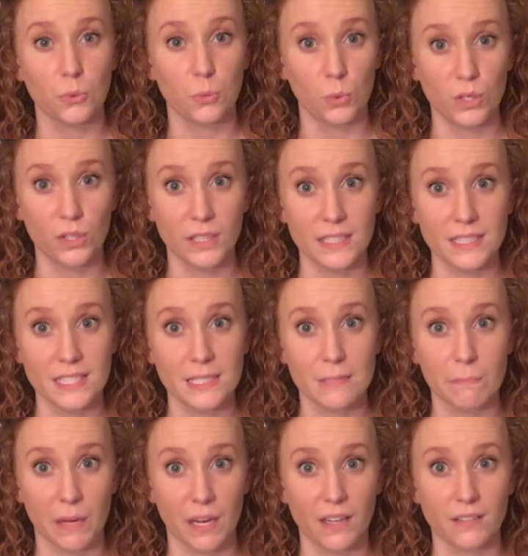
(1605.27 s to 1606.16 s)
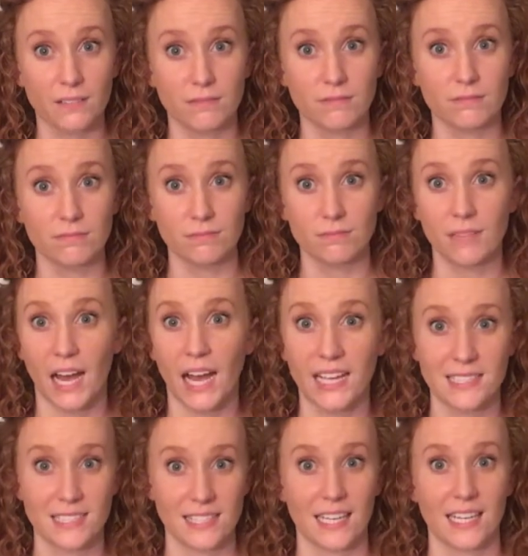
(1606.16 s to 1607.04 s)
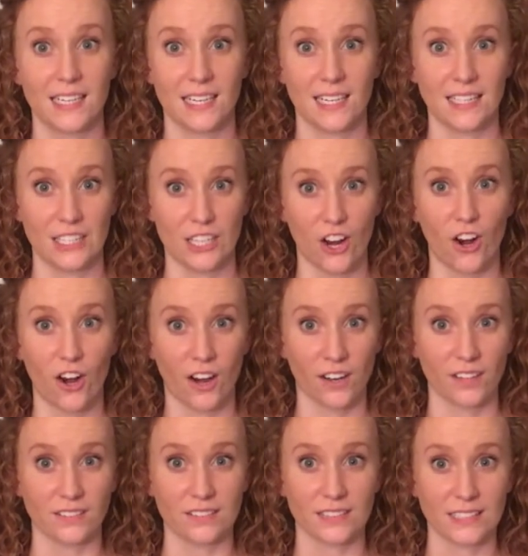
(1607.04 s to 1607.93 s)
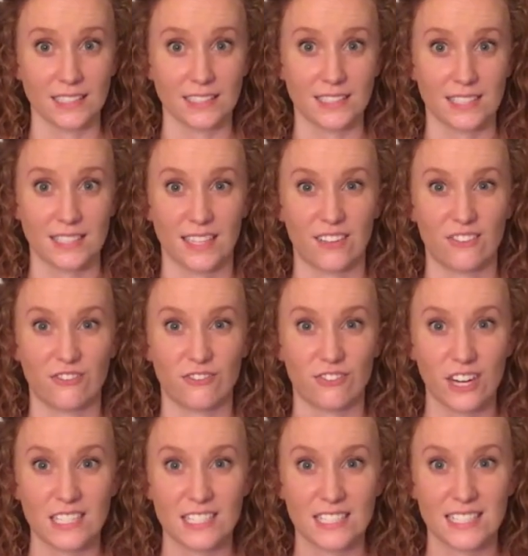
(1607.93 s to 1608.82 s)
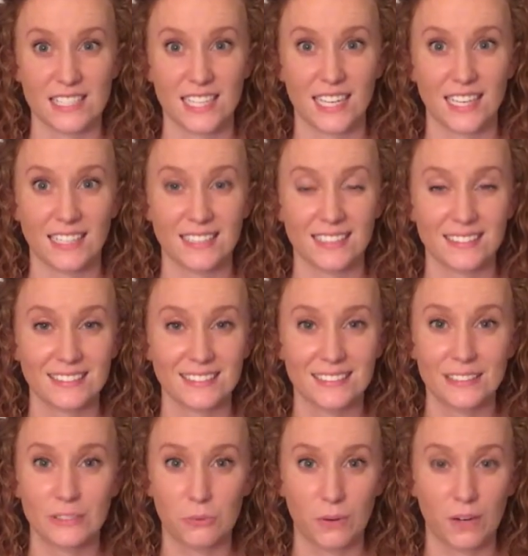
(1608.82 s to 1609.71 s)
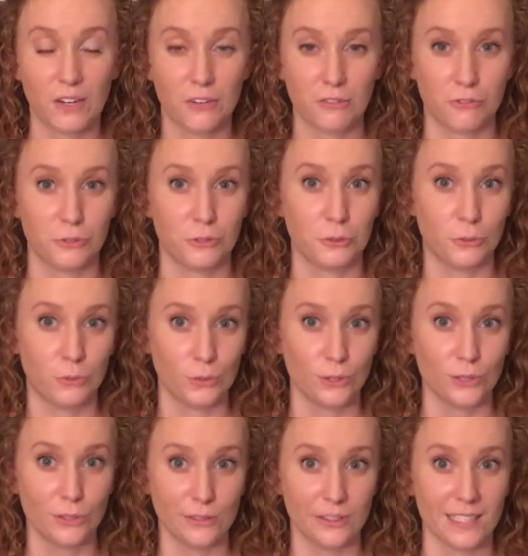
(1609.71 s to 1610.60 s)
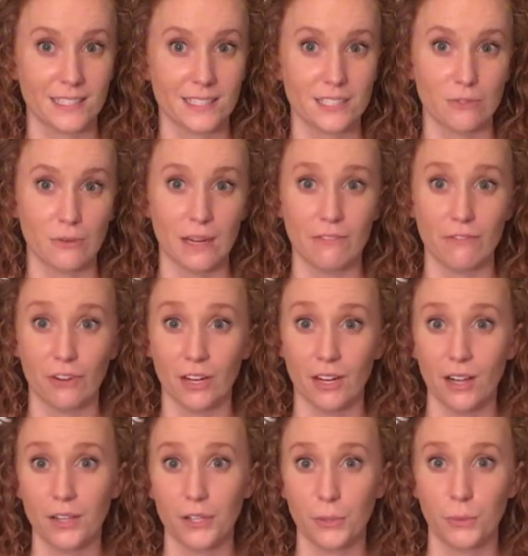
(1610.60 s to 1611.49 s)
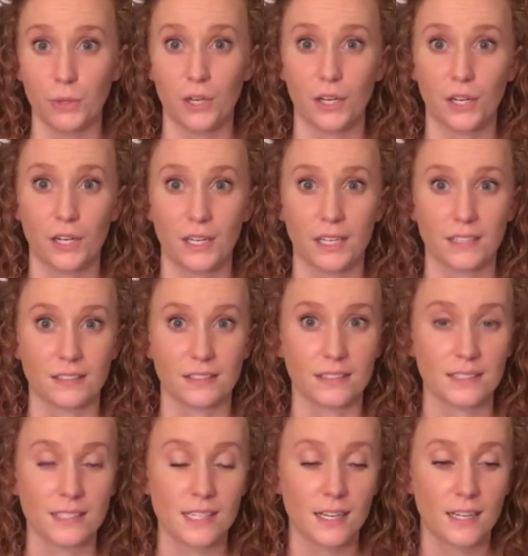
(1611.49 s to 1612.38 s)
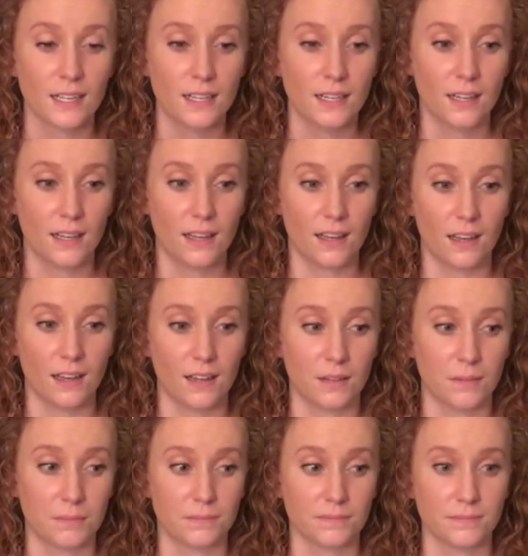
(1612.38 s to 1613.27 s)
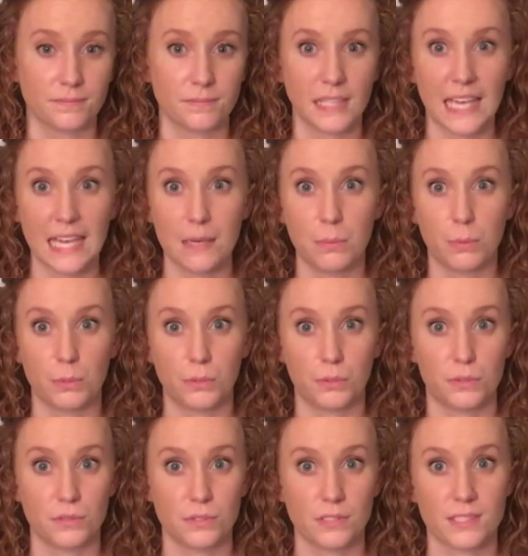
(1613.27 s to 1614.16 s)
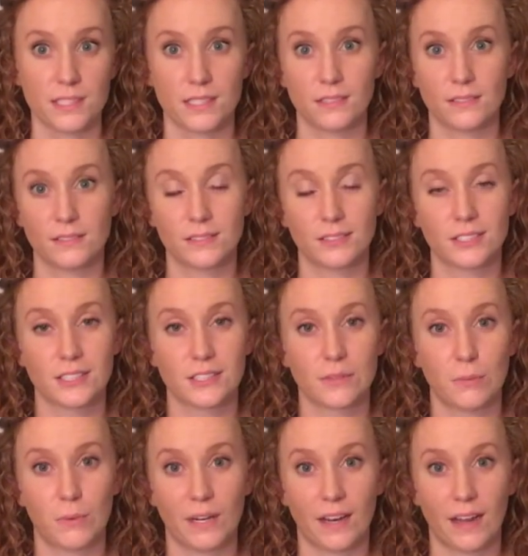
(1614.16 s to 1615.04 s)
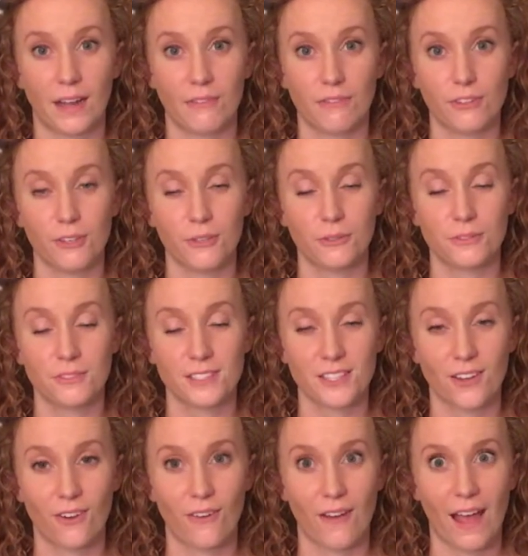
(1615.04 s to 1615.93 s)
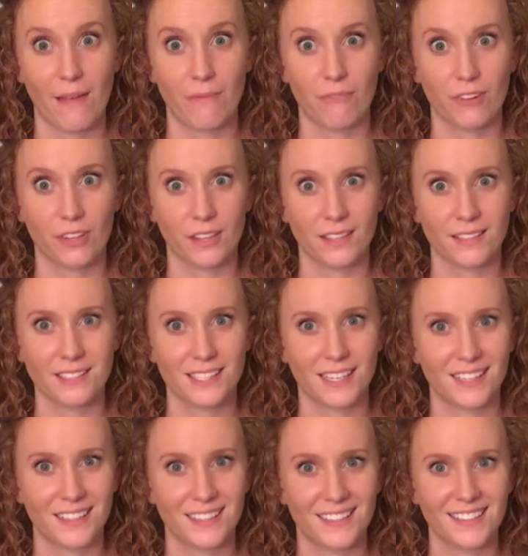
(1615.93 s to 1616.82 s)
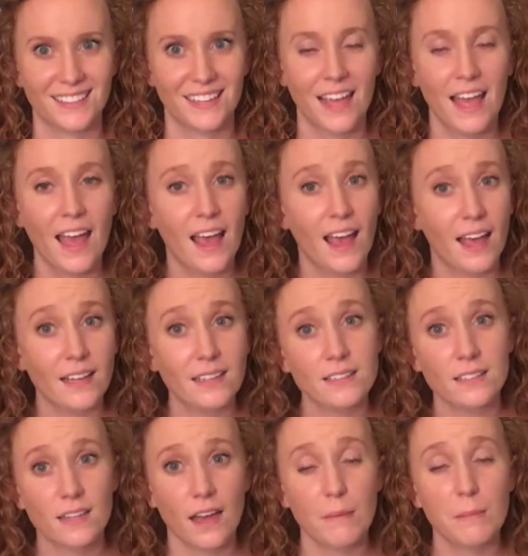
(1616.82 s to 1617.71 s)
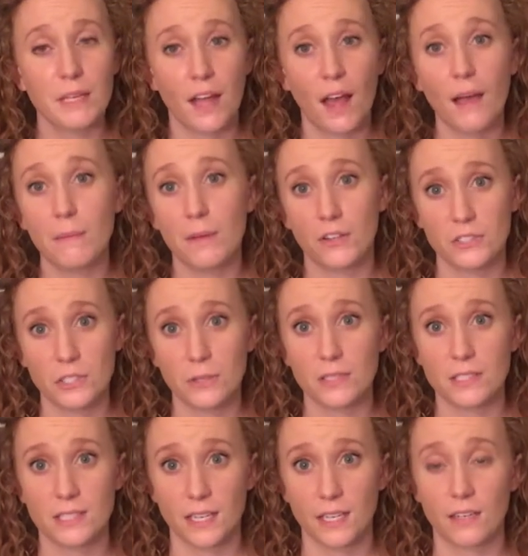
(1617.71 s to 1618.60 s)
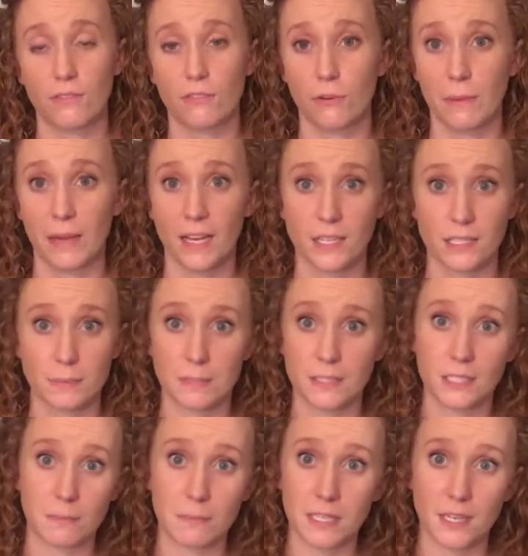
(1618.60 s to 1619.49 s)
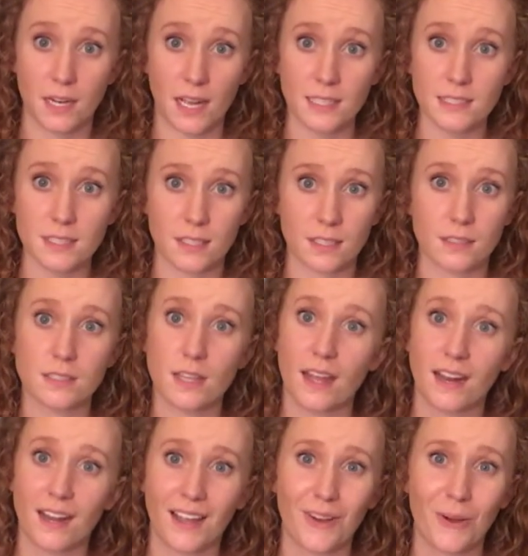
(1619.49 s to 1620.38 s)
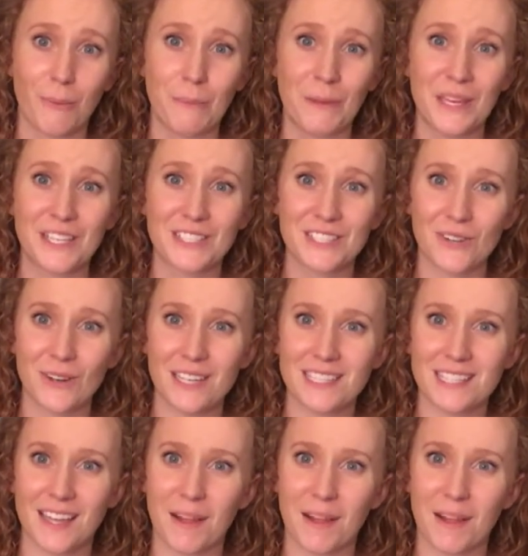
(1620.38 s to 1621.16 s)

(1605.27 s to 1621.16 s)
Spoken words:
woolen spun Icelandic yarn. It's the rustic, wonderful wool that's great for color work and cables and what have you. So I'm really excited. And I mean, I'm also excited for my husband to be in Iceland, and I hope he enjoys